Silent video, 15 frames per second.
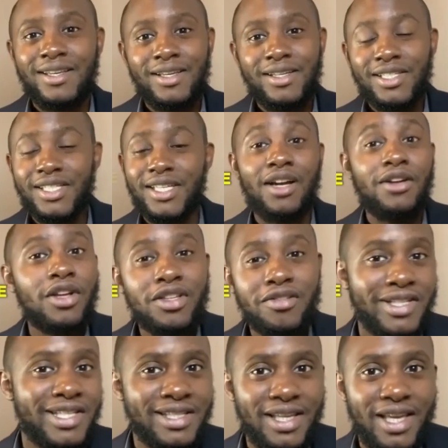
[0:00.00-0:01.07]
shall
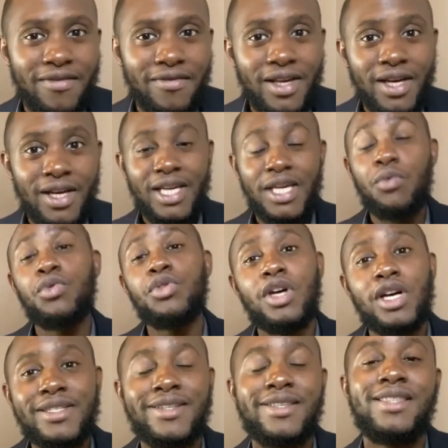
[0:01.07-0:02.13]
not receive. He who
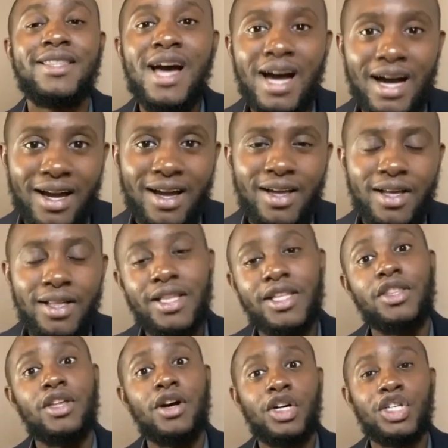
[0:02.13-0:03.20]
doesn't knock, the
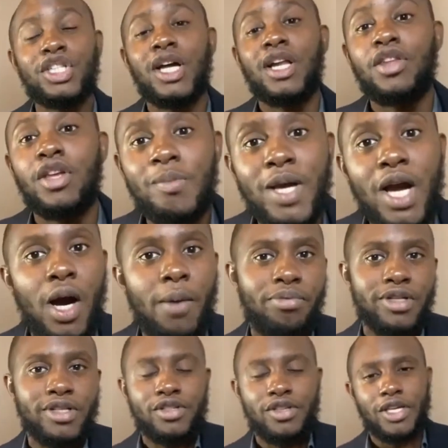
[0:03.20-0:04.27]
door shall not be
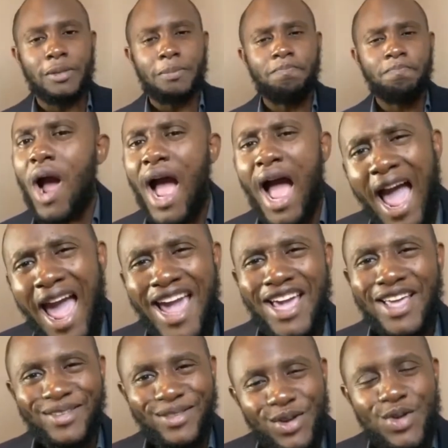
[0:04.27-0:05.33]
opened to you.
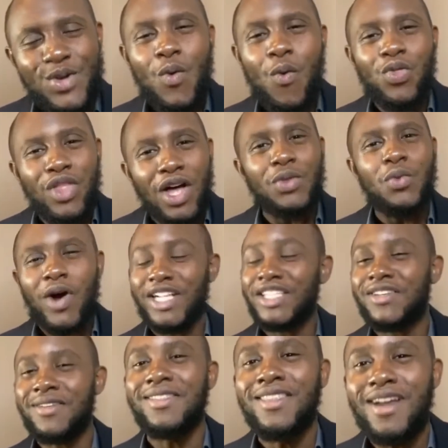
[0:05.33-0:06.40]
Why do you not
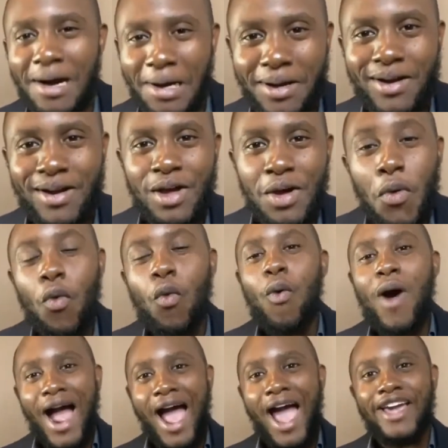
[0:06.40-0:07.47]
want to knock?
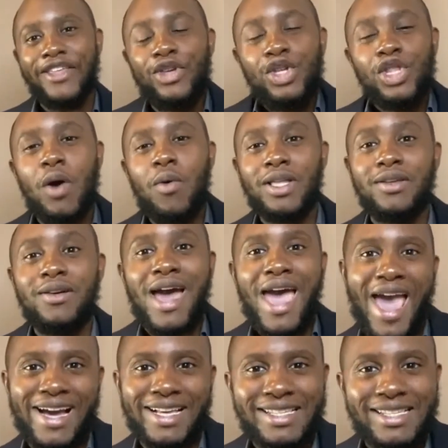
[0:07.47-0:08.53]
Why do you not want
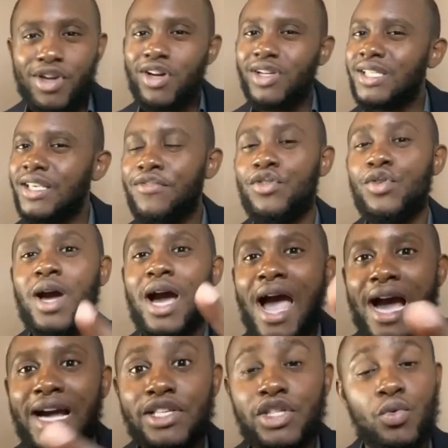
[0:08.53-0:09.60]
to ask? Because if you
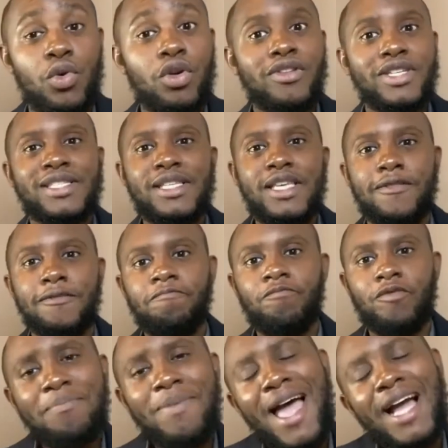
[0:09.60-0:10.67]
ask, you will receive.
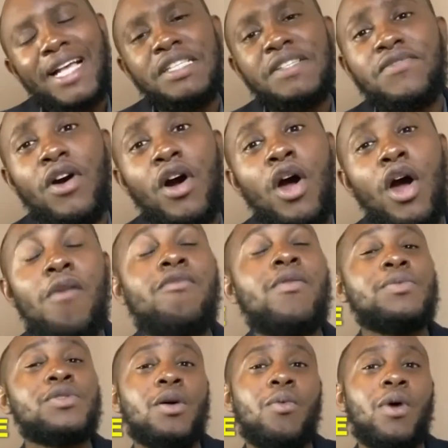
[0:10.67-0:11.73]
And by asking for help
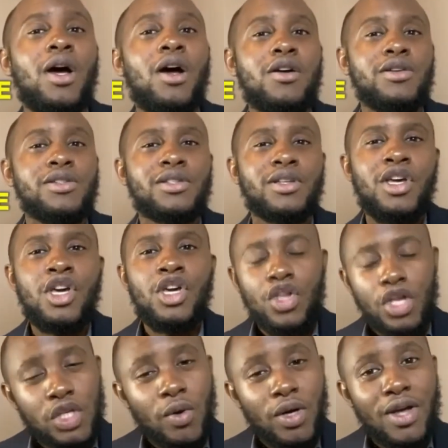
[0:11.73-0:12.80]
from someone else,
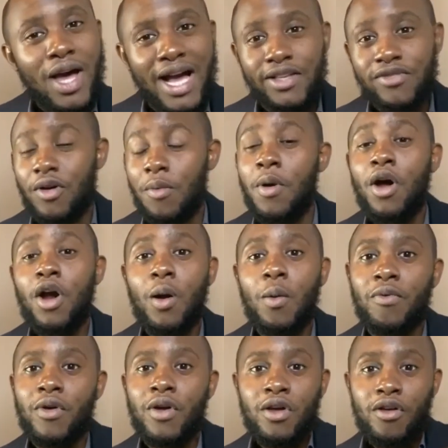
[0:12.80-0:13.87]
you also want to ask for
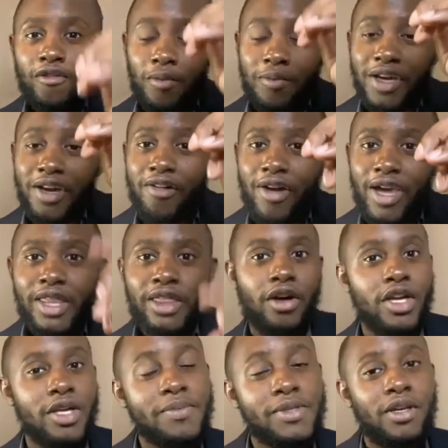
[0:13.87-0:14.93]
help from the
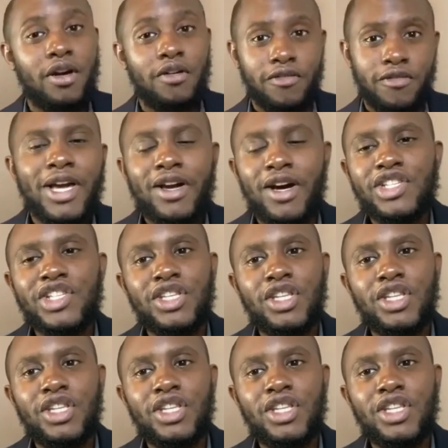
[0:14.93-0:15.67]
Creator Himself. Because